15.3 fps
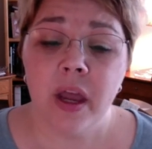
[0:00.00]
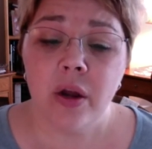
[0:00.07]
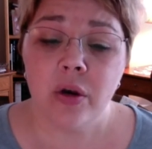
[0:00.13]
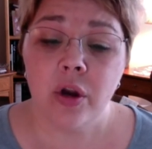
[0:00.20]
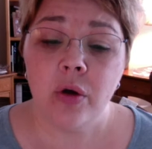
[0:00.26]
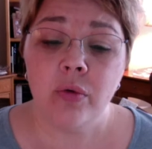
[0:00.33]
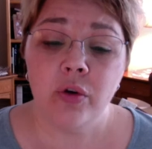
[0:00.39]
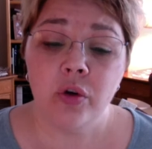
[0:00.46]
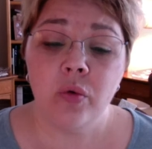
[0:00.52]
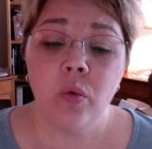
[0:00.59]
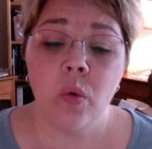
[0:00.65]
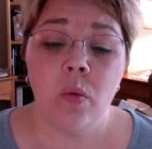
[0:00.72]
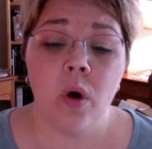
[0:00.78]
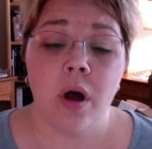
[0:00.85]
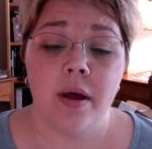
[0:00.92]
No new
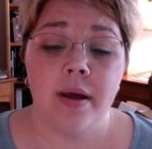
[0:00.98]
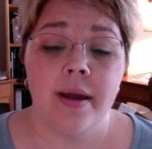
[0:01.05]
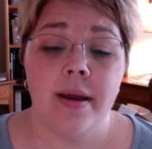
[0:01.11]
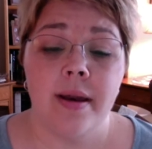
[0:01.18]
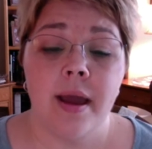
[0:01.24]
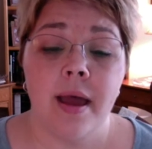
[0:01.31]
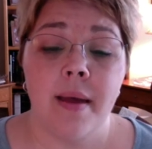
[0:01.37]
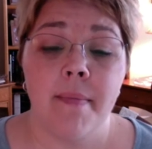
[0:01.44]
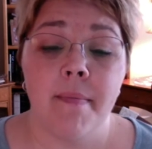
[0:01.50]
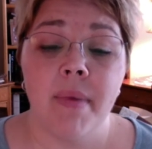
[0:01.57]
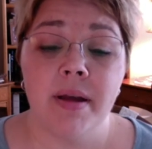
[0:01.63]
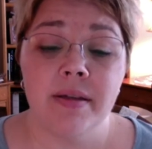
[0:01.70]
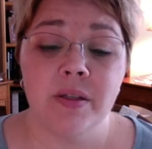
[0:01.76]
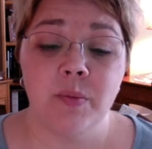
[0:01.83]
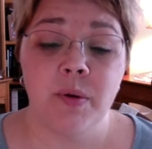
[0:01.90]
wine
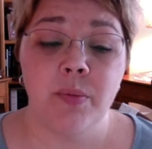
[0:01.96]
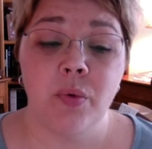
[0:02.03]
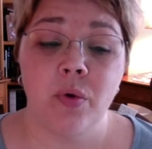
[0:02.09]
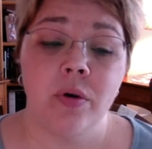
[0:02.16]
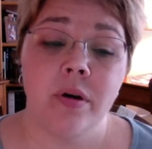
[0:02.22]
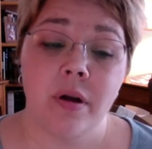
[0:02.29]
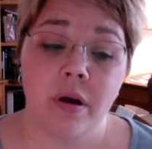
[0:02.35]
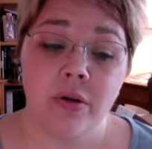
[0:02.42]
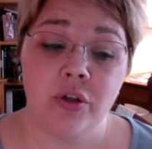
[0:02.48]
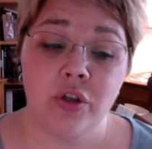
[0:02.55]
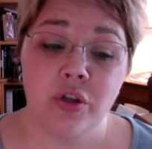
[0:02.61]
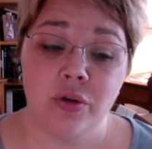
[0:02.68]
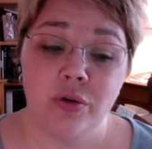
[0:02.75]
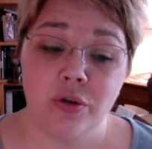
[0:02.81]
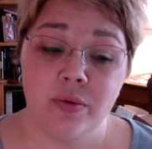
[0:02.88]
must be poured
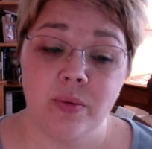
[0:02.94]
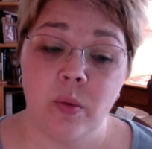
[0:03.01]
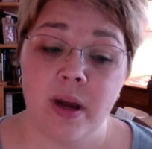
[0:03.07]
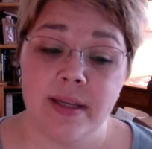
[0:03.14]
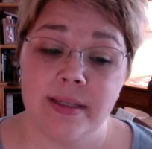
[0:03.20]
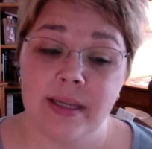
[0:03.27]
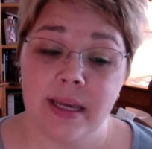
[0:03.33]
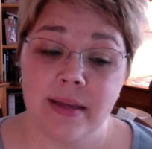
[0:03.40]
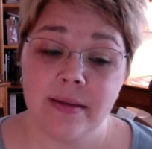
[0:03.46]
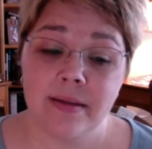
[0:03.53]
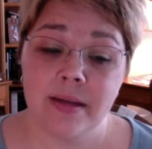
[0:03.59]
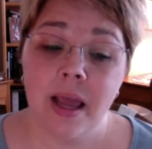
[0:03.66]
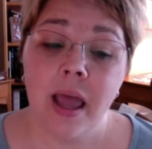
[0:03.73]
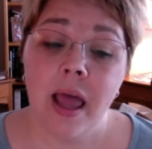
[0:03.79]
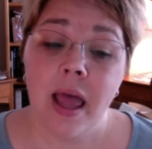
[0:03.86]
onto new wineskins,
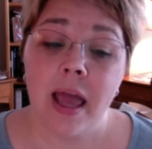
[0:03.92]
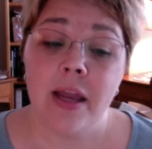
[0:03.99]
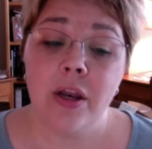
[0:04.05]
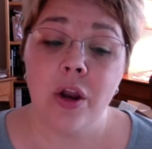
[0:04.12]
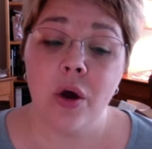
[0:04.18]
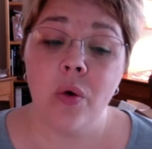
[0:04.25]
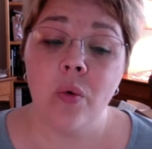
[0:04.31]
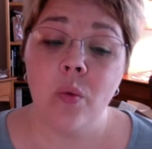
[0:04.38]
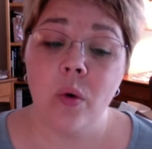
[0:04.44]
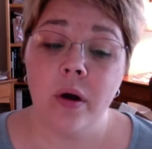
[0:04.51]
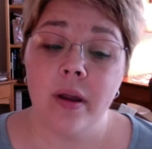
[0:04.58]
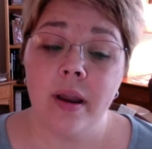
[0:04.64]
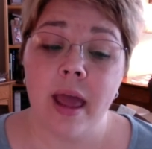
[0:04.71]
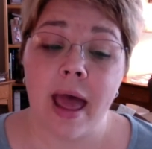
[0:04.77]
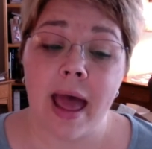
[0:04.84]
and no
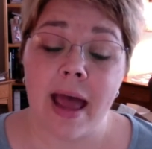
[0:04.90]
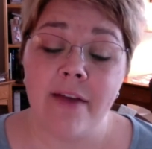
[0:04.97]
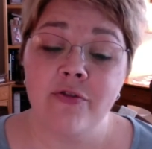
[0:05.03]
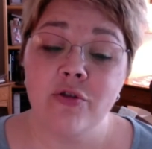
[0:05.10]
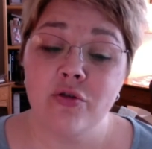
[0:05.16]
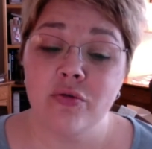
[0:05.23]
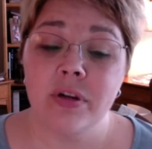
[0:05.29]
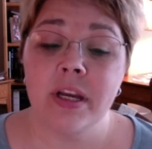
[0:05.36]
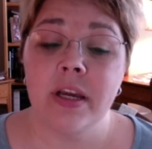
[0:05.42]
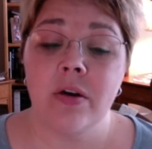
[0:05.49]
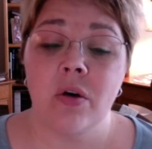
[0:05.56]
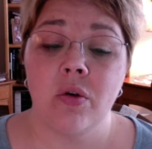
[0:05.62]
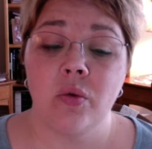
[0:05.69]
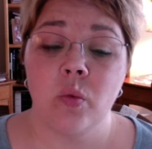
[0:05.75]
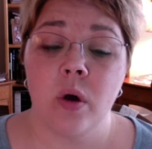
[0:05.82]
one, after drinking
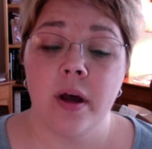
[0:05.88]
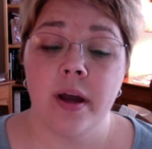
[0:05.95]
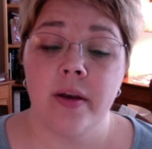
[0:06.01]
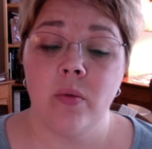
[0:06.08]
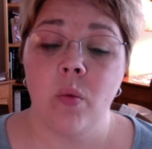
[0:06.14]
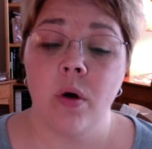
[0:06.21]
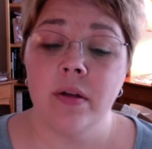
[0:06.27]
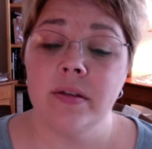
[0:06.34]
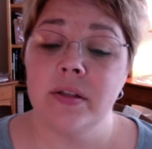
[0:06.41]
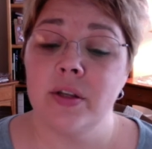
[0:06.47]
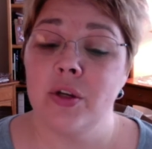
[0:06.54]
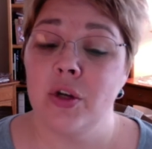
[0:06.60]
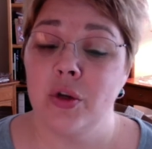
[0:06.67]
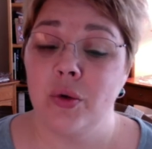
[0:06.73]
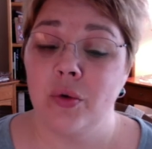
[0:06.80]
old wine, wants the
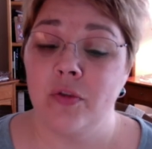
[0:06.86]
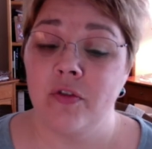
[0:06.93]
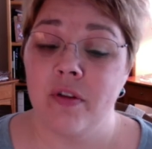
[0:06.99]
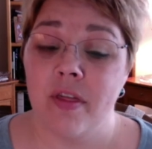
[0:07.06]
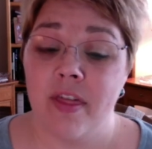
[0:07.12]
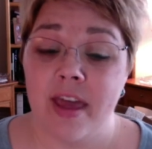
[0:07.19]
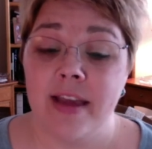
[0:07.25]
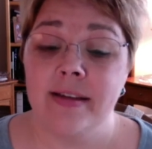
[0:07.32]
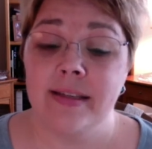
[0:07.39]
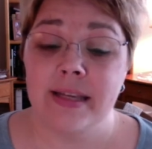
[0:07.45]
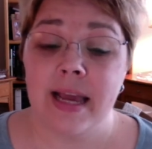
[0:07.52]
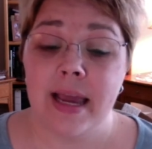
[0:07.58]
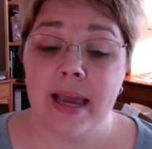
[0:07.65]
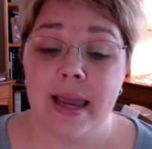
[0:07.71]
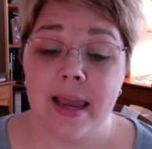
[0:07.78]
new, for they
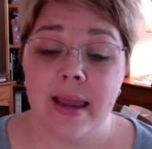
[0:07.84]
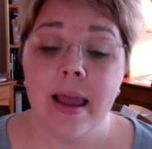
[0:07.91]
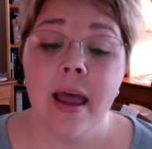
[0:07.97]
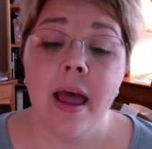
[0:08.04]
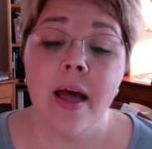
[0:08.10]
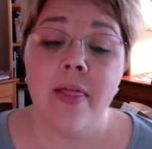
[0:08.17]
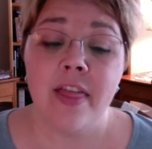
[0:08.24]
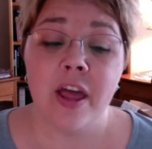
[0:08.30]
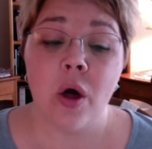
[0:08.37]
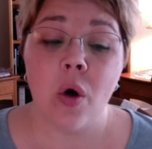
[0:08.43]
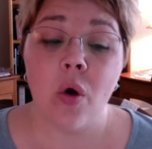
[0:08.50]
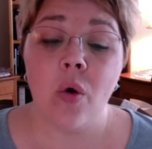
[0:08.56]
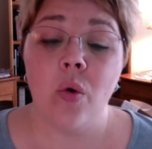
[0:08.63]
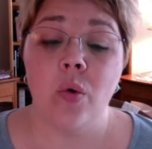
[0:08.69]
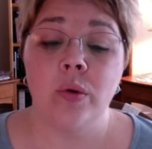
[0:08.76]
say, the
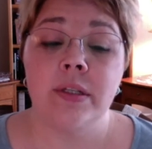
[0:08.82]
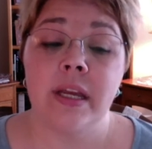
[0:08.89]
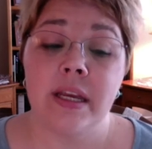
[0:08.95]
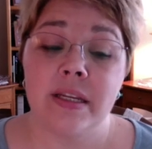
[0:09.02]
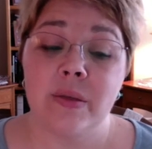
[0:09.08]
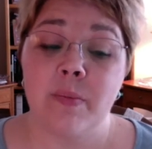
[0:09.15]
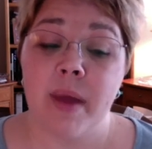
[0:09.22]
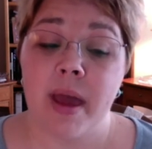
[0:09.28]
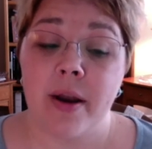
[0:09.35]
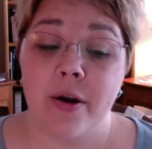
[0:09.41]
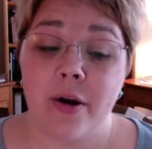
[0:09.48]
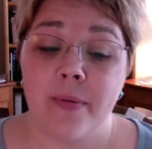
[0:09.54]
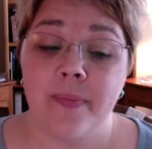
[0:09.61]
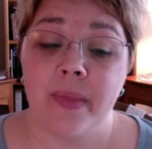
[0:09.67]
old is better.